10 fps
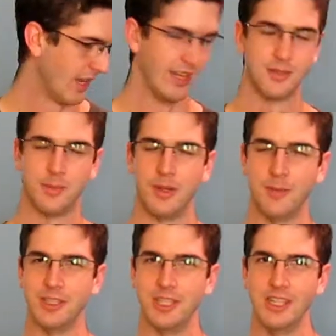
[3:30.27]
That's
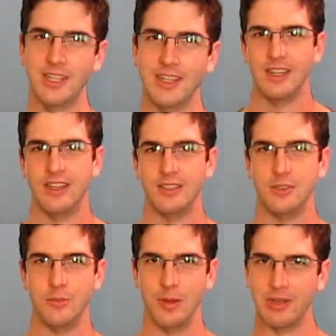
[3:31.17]
pretty much it.
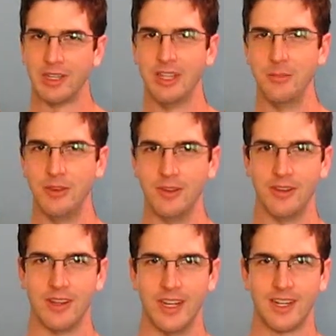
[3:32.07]
Just remember, keep doing your
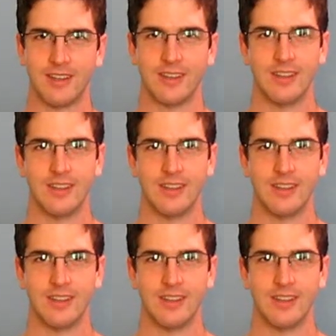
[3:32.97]
thing.